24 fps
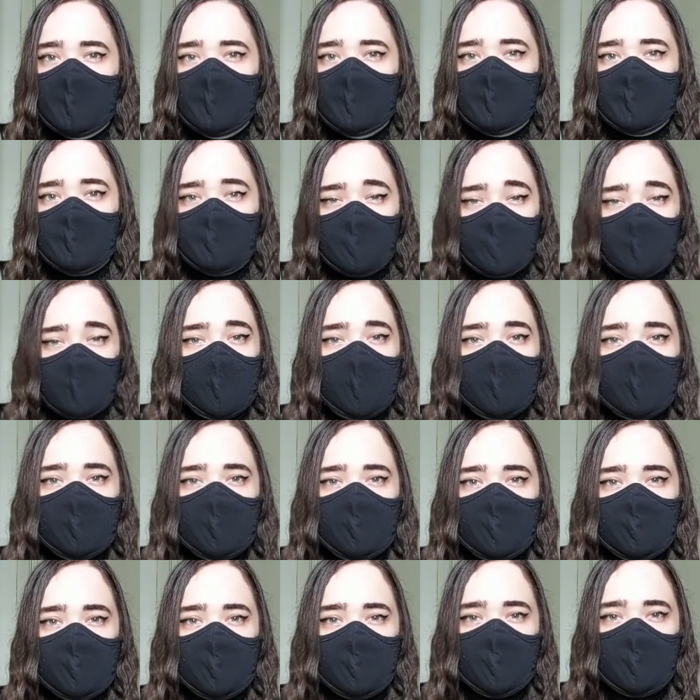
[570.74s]
so much
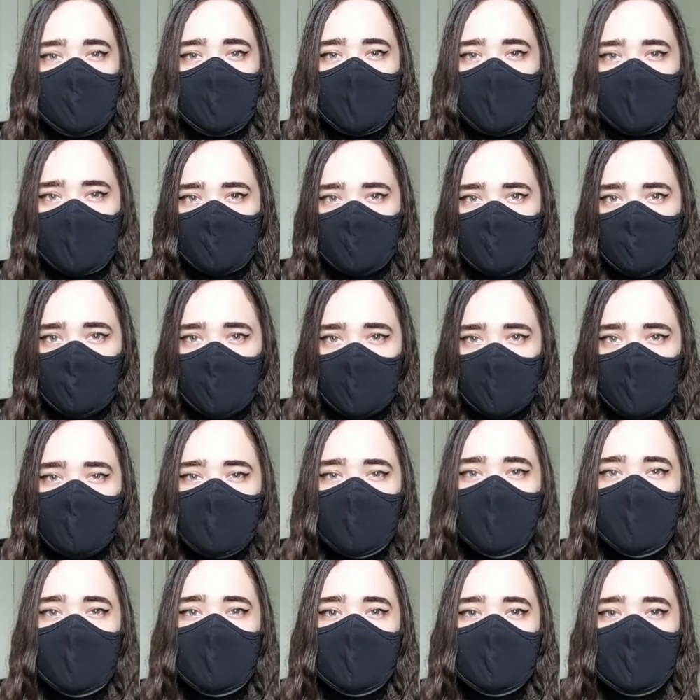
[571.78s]
so that I
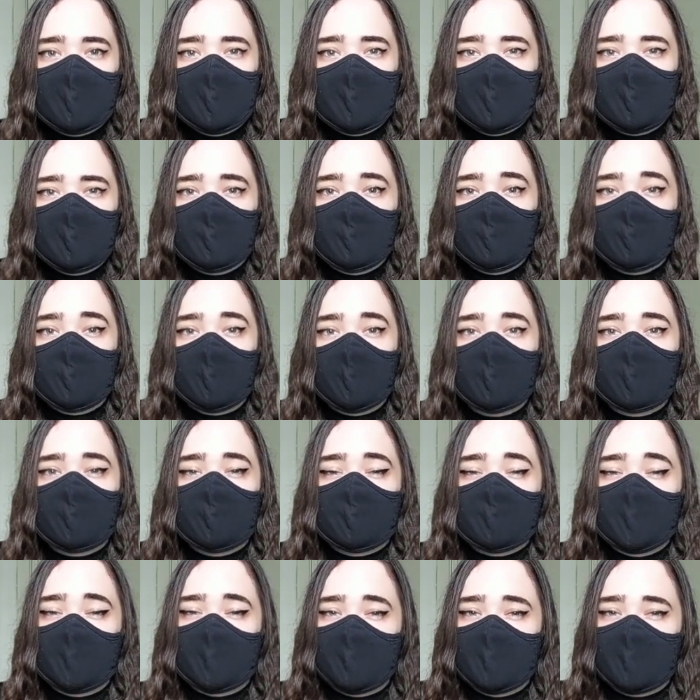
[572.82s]
realized it in
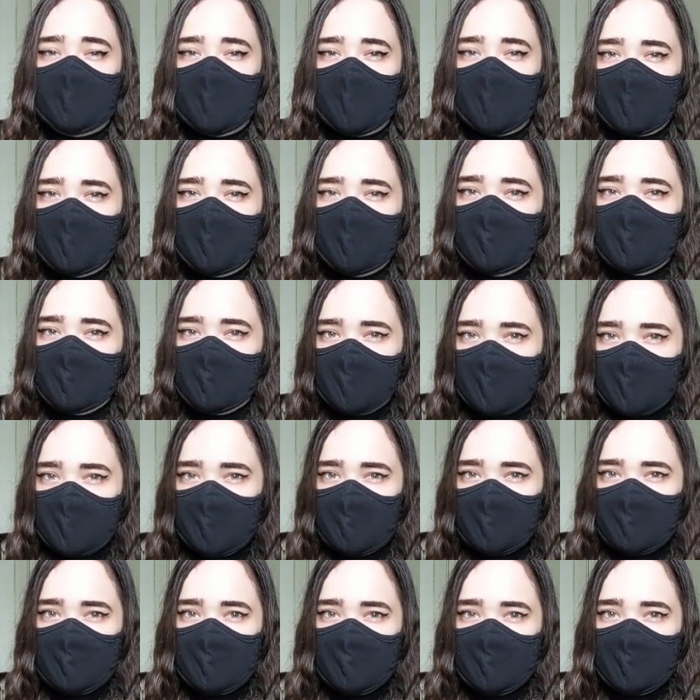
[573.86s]

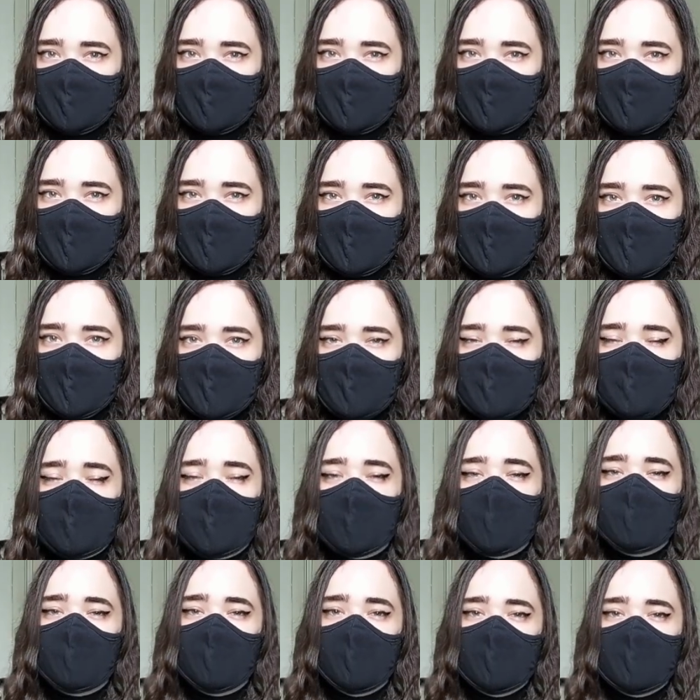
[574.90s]
2019. So I
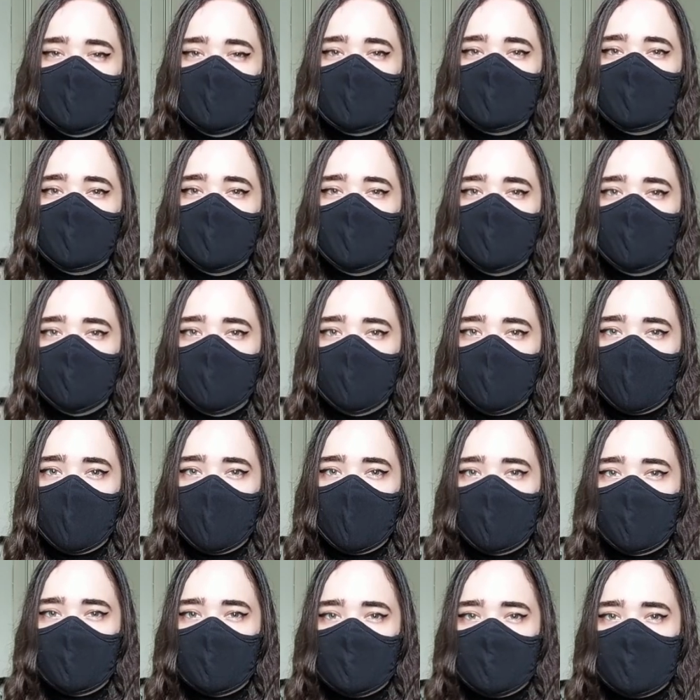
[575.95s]
read this before I
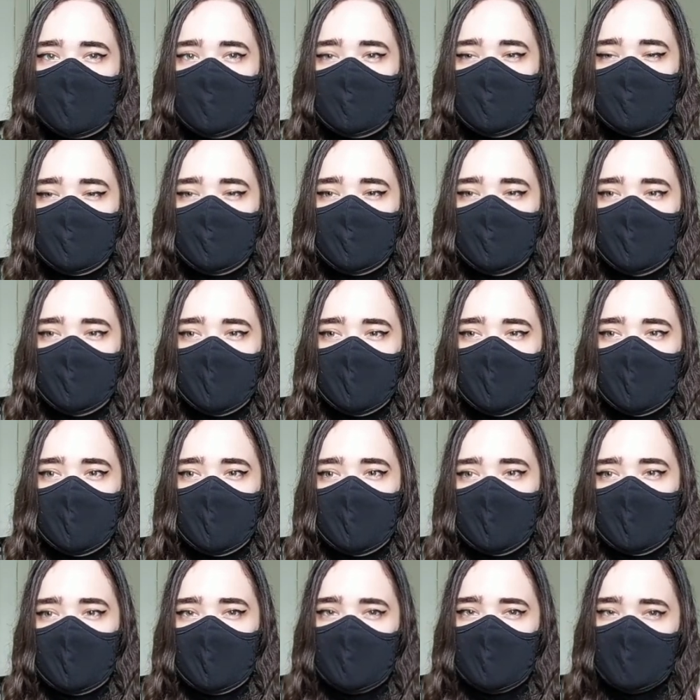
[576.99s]
was
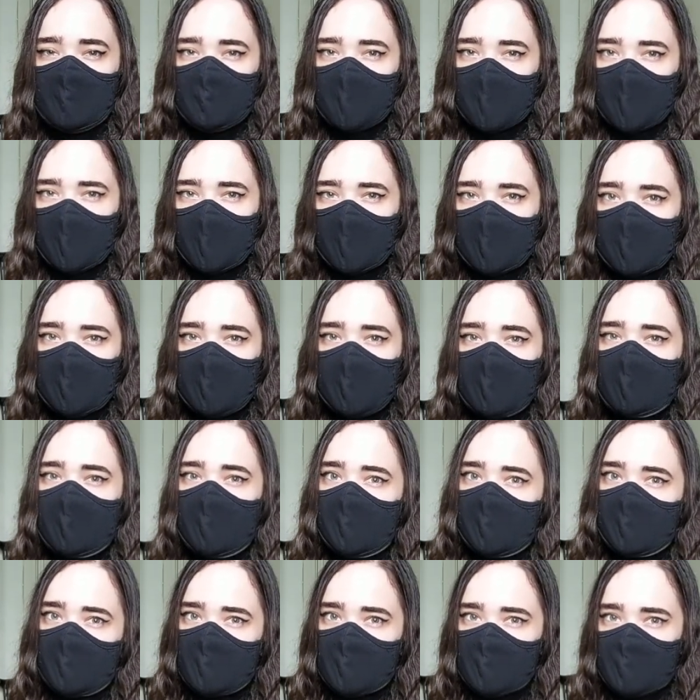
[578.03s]
technically
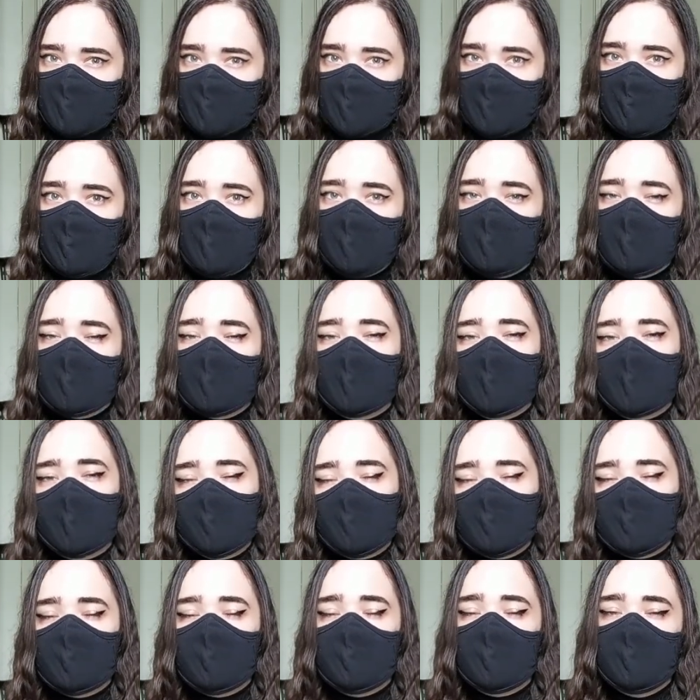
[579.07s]
disabled, like I
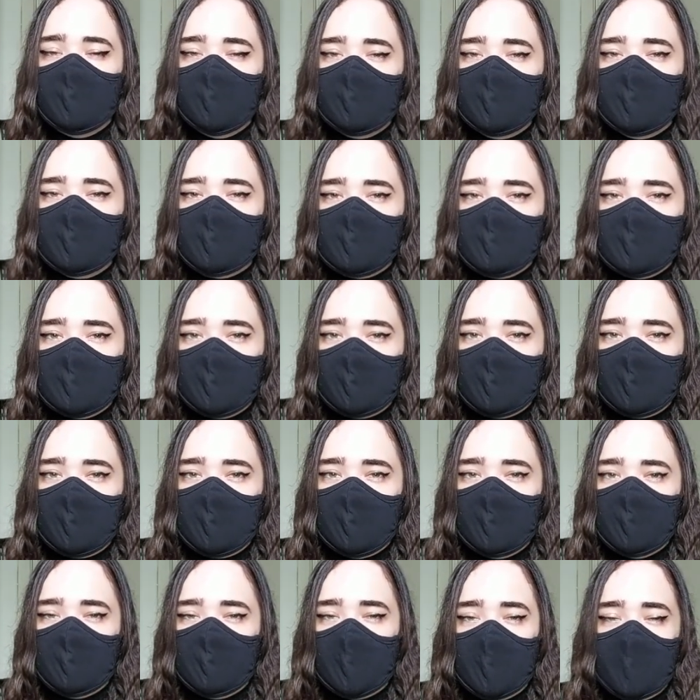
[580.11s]
was already
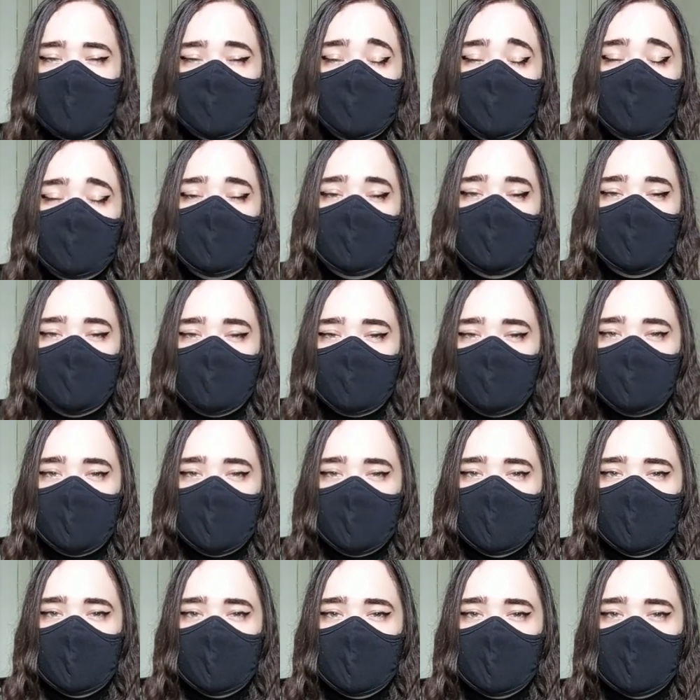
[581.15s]
disabled, but I just didn't
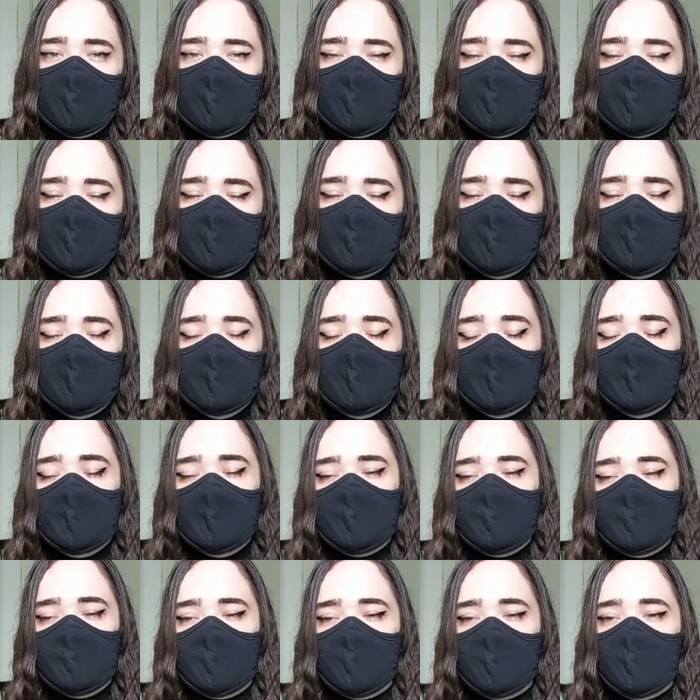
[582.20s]
realize it.
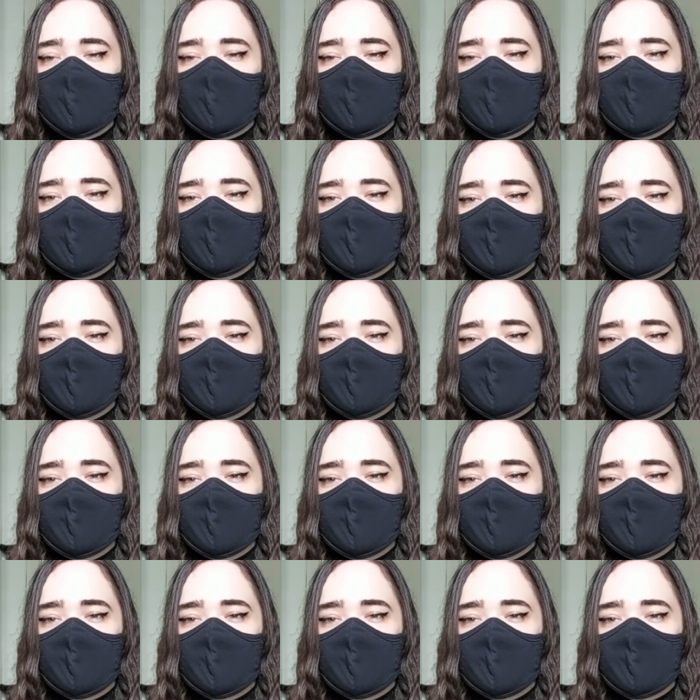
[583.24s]
So